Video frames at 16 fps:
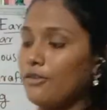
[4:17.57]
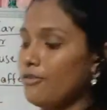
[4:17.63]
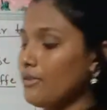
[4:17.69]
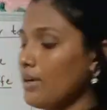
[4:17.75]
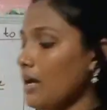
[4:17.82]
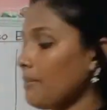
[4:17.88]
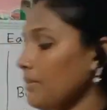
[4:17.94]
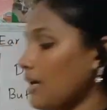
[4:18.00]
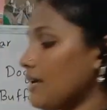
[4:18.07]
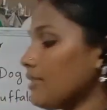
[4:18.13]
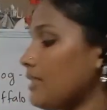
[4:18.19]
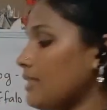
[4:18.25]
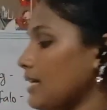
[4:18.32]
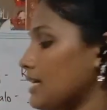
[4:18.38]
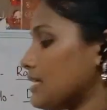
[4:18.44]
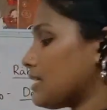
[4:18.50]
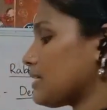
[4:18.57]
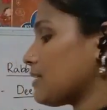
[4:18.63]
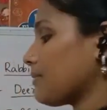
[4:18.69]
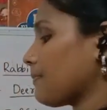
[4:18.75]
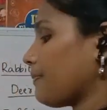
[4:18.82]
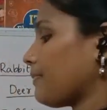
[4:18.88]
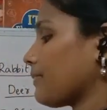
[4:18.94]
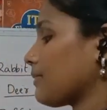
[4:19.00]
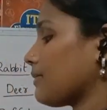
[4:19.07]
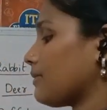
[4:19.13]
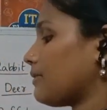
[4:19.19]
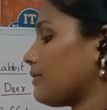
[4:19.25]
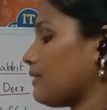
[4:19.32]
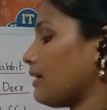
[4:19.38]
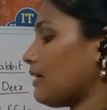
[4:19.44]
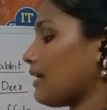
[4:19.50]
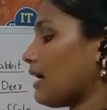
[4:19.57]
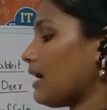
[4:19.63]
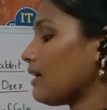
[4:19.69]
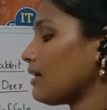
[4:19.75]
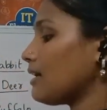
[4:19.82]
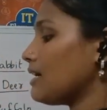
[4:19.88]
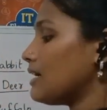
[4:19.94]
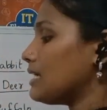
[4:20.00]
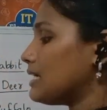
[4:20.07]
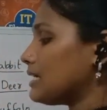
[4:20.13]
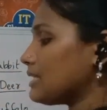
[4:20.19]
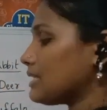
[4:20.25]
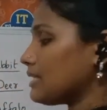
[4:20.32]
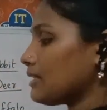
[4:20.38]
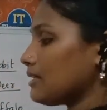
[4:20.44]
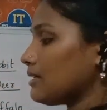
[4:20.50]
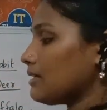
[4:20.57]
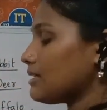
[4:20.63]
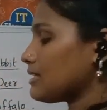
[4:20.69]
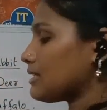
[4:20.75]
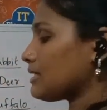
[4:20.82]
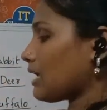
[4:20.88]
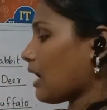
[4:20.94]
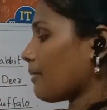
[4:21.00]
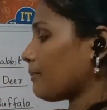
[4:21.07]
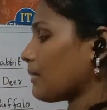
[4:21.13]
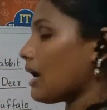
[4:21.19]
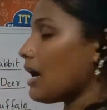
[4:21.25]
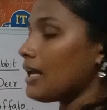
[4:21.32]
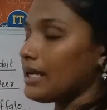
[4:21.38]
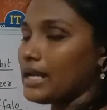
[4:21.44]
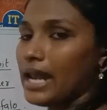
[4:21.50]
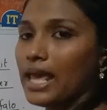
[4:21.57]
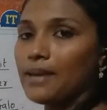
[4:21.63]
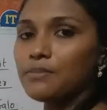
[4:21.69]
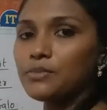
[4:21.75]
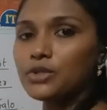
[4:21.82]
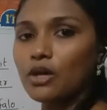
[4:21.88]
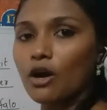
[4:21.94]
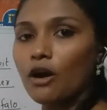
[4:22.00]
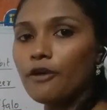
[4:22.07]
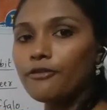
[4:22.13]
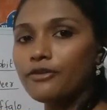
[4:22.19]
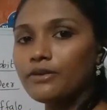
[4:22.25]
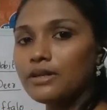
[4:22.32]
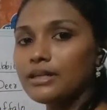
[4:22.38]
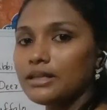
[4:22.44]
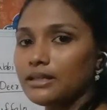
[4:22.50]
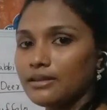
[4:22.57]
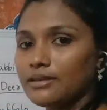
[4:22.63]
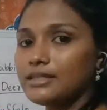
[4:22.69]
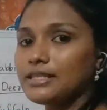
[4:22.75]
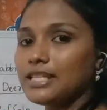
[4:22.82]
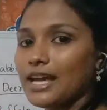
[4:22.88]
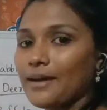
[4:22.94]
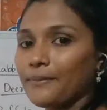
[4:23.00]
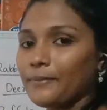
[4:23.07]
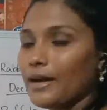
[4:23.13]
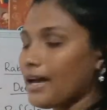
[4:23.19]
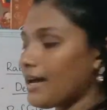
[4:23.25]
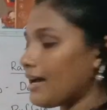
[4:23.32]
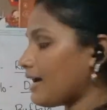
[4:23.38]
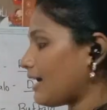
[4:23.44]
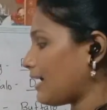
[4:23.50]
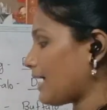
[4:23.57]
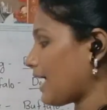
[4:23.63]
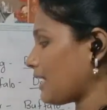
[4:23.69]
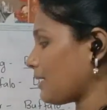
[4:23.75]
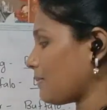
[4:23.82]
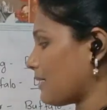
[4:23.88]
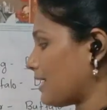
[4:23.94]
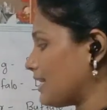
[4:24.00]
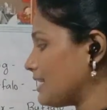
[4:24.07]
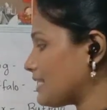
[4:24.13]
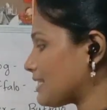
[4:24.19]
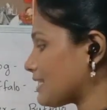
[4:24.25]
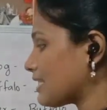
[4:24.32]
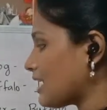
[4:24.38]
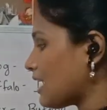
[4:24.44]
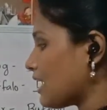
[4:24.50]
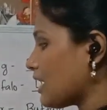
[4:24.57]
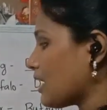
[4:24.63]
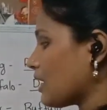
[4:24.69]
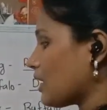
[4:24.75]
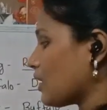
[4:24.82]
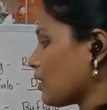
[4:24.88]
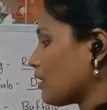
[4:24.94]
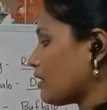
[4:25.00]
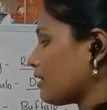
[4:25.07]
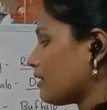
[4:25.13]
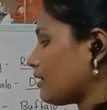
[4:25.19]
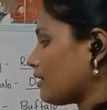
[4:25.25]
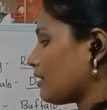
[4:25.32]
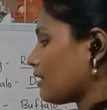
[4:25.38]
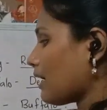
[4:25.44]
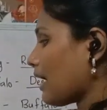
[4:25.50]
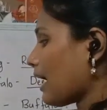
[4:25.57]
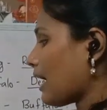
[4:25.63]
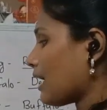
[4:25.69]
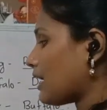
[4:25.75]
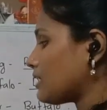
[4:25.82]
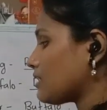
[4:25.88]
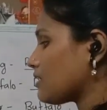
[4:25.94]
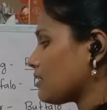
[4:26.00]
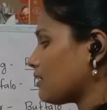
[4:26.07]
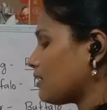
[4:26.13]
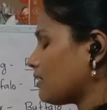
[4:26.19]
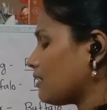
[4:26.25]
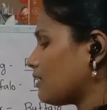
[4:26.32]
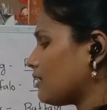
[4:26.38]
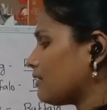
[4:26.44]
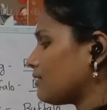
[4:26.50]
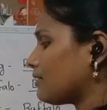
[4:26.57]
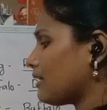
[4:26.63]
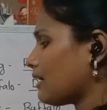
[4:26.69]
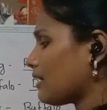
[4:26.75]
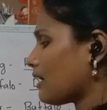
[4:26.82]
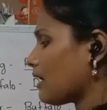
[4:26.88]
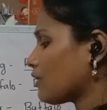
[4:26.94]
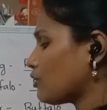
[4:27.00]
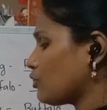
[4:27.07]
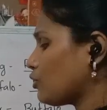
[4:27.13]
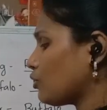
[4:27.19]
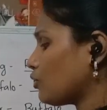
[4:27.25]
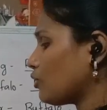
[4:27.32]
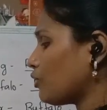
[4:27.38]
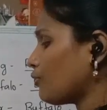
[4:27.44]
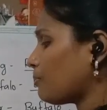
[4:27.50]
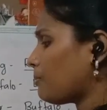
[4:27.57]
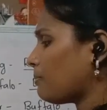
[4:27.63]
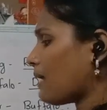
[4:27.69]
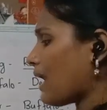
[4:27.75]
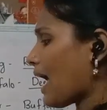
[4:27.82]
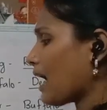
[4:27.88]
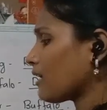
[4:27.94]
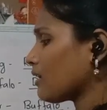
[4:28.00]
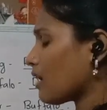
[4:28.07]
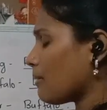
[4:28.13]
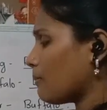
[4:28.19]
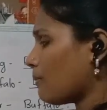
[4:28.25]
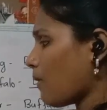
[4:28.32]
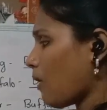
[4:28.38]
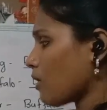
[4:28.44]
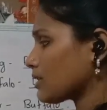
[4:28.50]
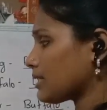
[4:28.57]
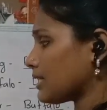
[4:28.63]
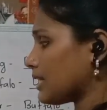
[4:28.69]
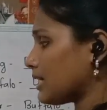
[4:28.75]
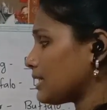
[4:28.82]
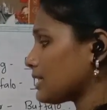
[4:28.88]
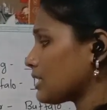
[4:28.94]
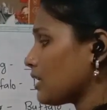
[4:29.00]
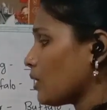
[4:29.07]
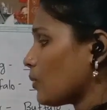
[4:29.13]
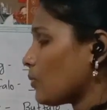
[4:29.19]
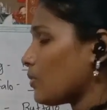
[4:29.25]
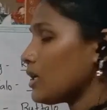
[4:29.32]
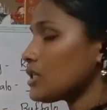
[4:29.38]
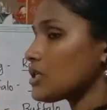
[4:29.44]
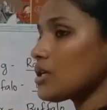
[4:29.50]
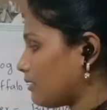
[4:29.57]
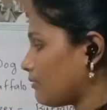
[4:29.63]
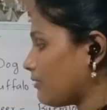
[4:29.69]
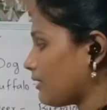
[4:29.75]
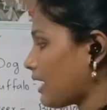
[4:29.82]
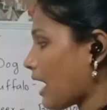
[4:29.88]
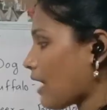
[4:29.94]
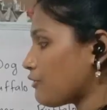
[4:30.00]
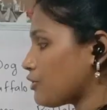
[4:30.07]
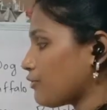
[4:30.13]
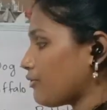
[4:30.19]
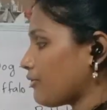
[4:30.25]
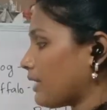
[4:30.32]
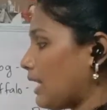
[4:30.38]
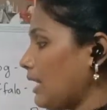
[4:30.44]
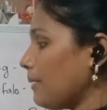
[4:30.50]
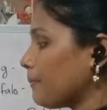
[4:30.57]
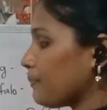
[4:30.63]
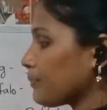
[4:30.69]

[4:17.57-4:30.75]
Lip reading: From this, there are some names of some animals and there are two blank boxes which we have to fill.